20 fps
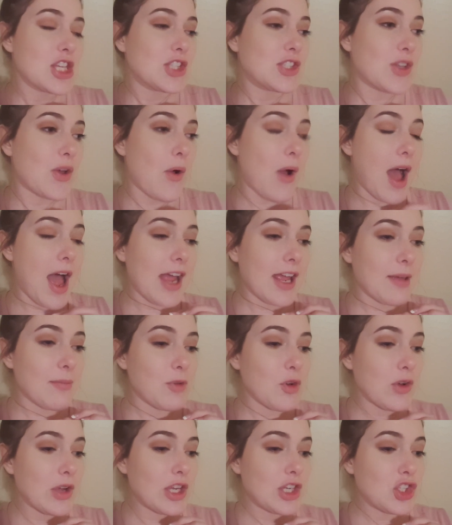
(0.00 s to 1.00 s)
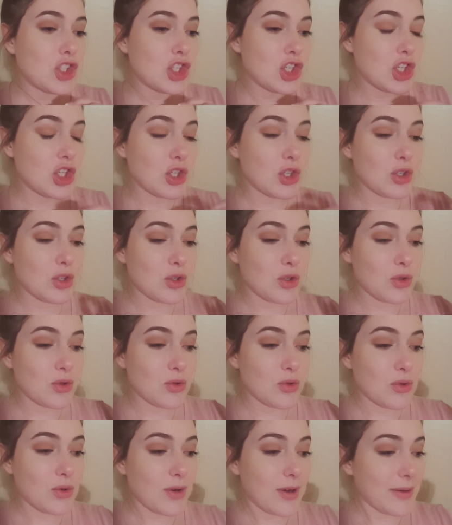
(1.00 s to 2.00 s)
So I am going
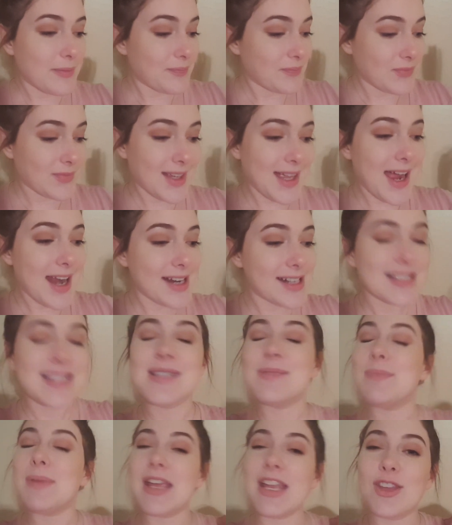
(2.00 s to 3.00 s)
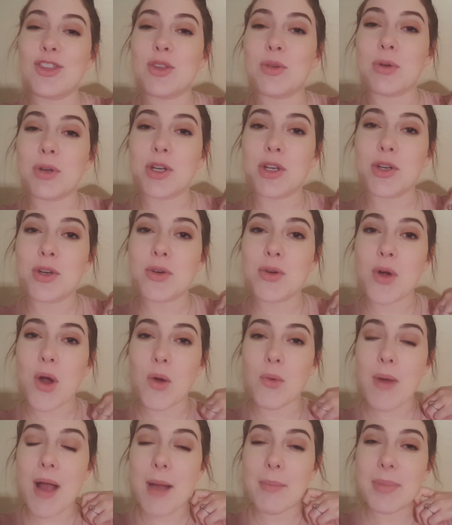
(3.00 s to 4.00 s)
to kind of speed through
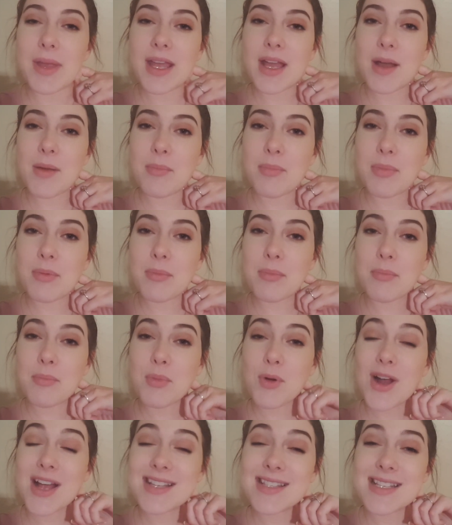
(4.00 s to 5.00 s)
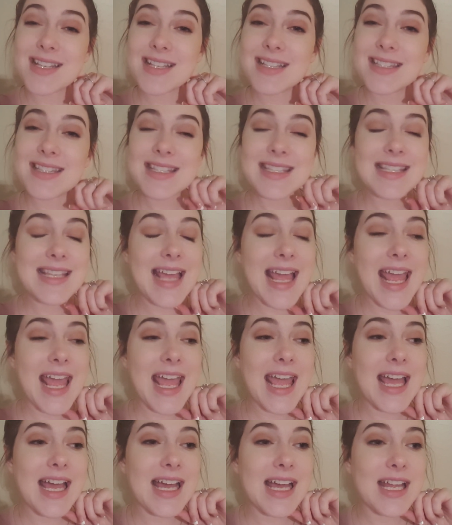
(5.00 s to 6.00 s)
wrapping up presents
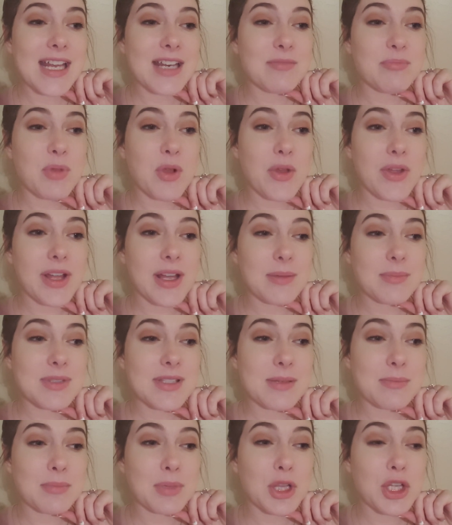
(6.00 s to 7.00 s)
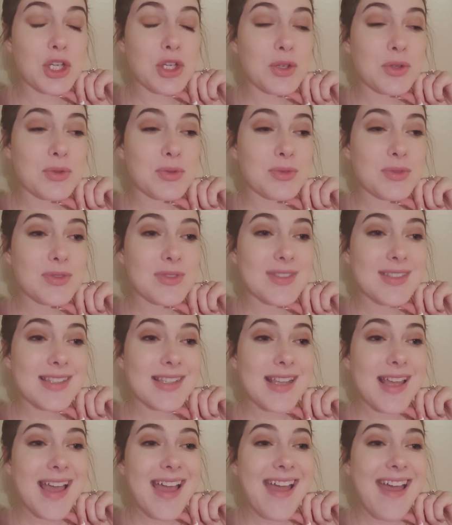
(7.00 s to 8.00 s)
and blowing up some balloons.
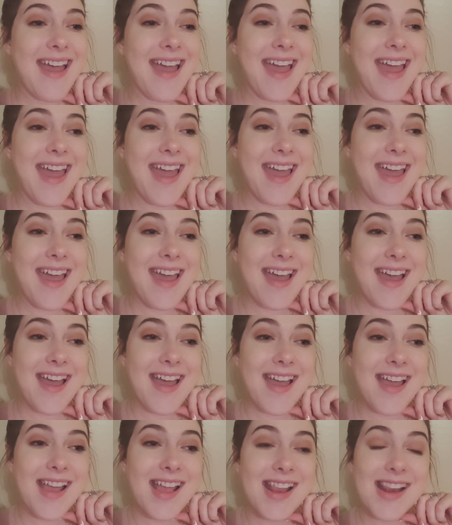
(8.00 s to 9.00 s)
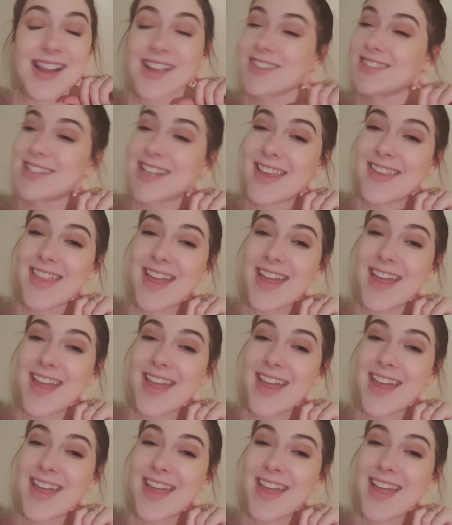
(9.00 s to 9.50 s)
And I'll see you